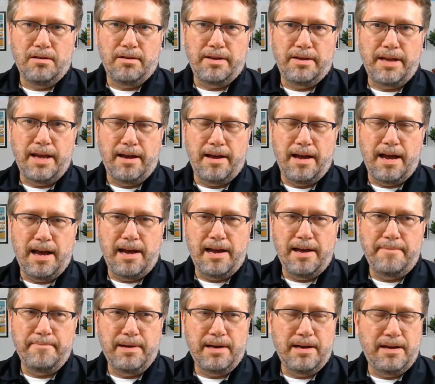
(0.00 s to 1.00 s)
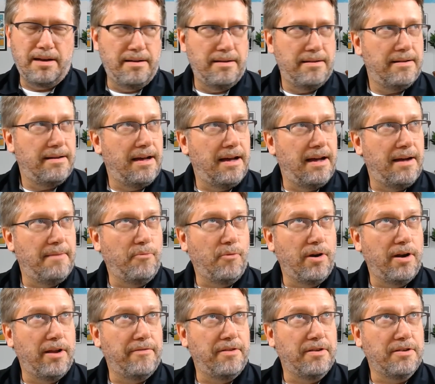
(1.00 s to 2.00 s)
Yeah, I'm
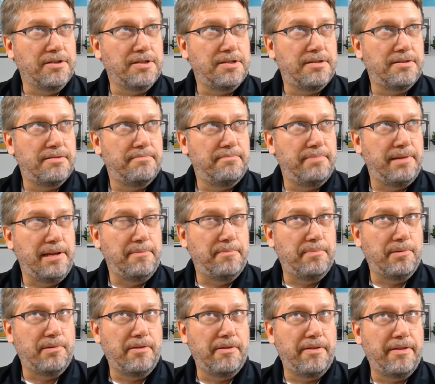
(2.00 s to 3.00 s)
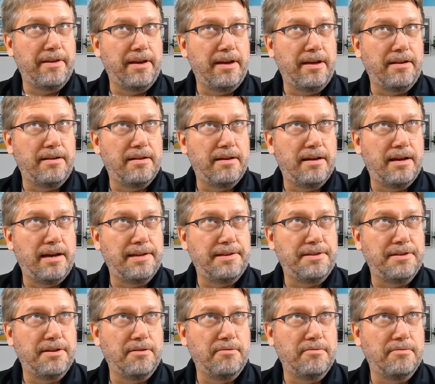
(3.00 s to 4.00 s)
one of those people that I
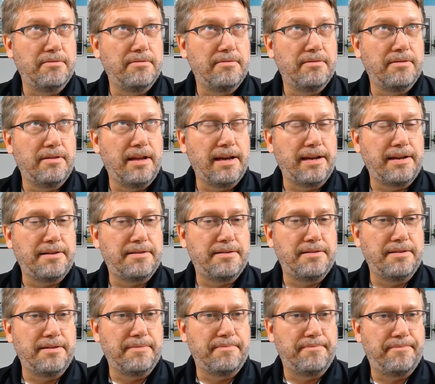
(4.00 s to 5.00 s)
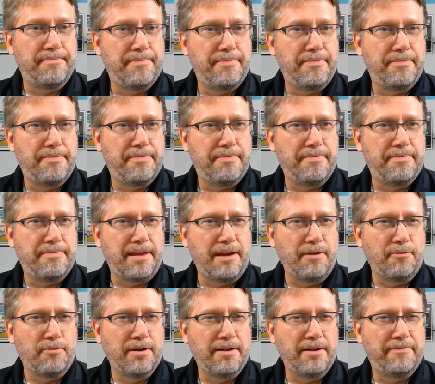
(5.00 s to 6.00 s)
don't like to get
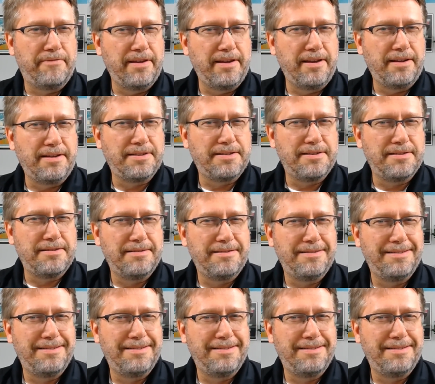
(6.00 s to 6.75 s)
rid of things.